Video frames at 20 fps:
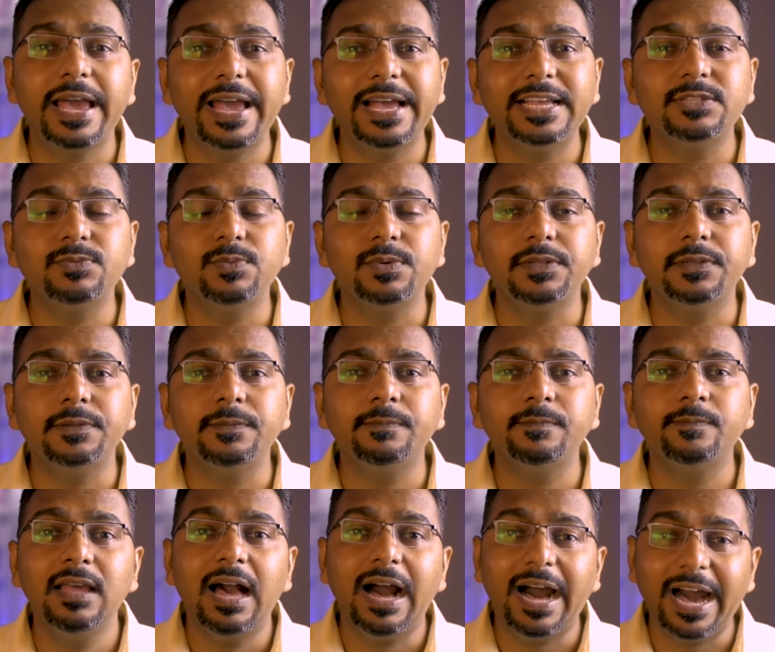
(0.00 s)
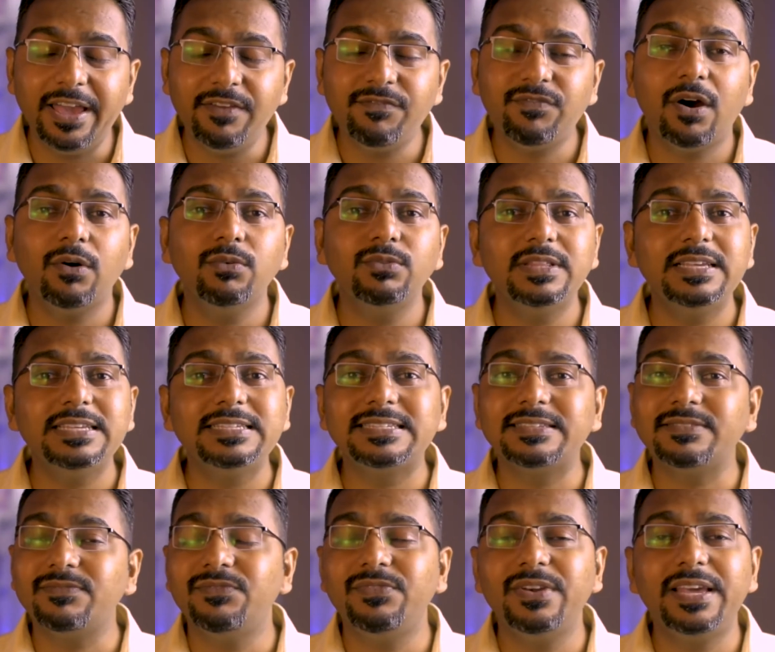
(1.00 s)
as well. I found this
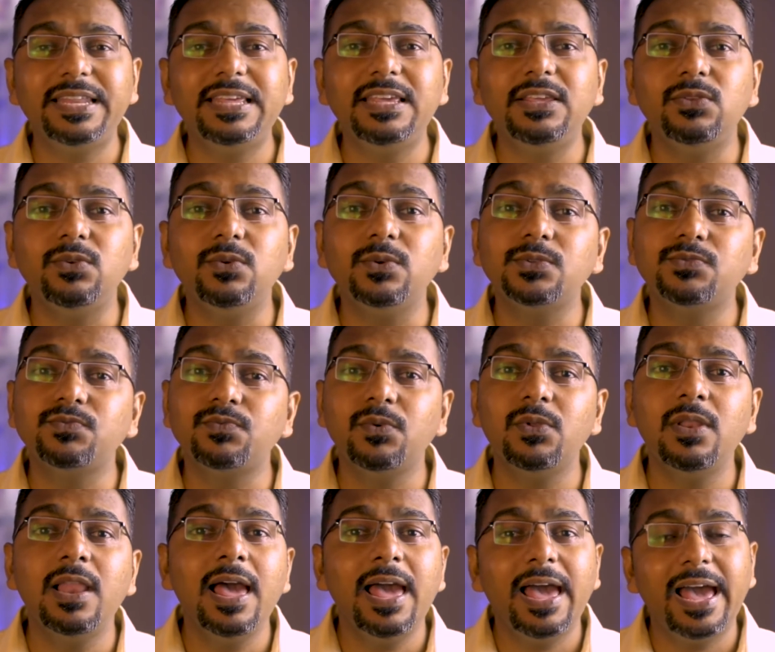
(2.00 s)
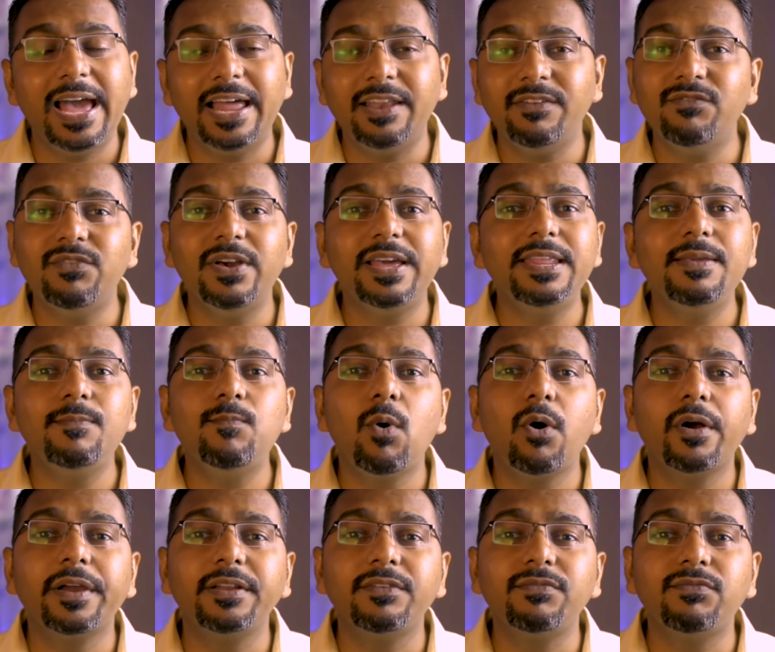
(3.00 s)
very useful and very
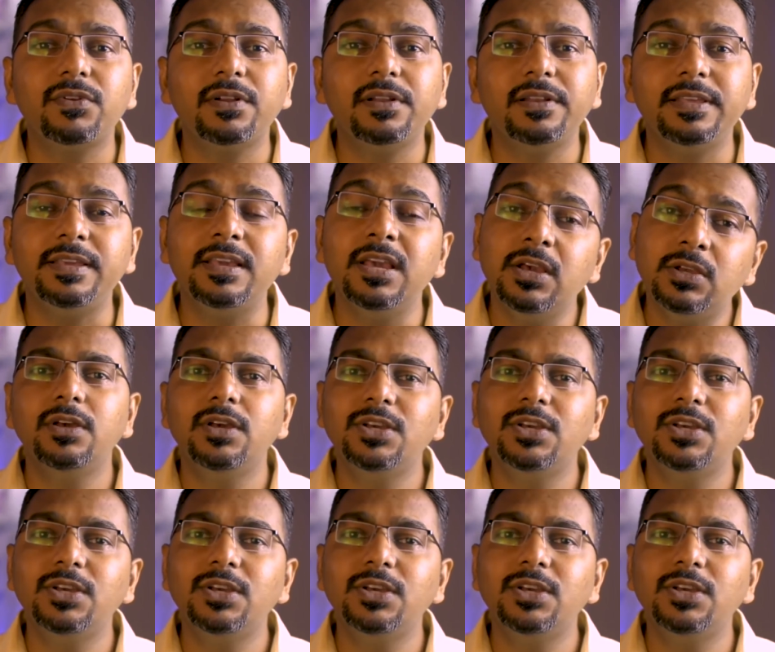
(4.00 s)
pocket friendly.